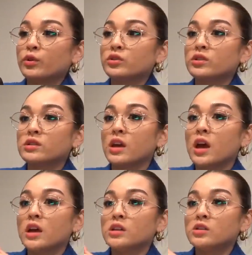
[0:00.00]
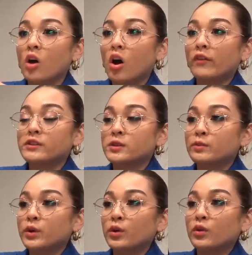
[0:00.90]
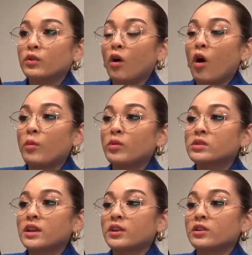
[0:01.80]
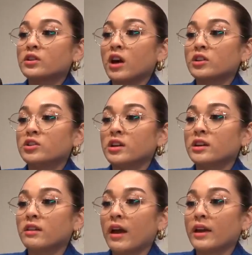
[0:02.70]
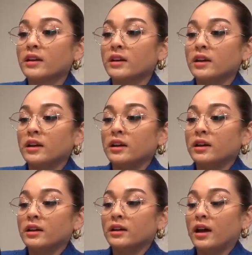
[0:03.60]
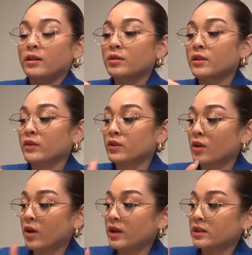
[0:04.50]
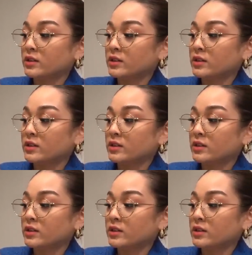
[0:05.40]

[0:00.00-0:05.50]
just soft, smooth, almost like you're touching like, I don't even know how to